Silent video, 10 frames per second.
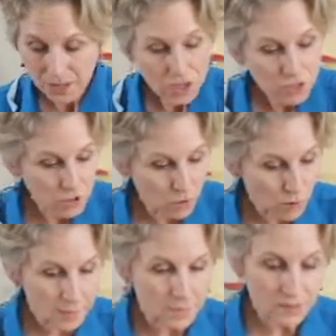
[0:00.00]
So
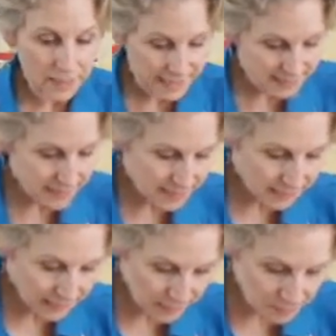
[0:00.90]
I'm slicing it,
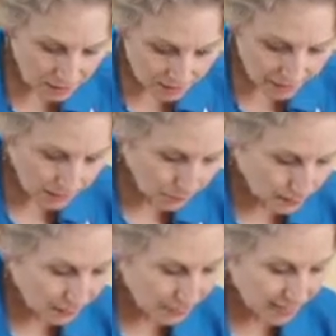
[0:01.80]
and I'm tucking it
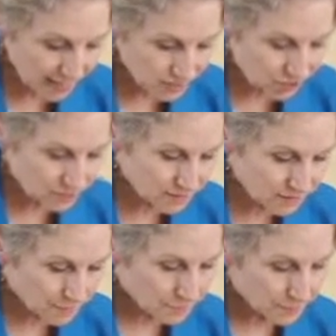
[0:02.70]
around the edges.
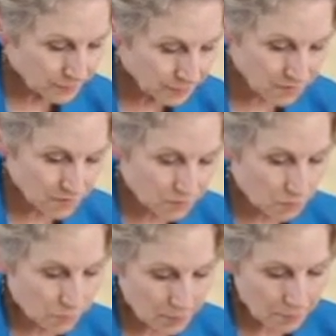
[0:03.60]
This is the
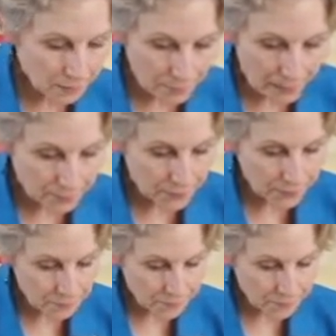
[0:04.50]
red bell pepper,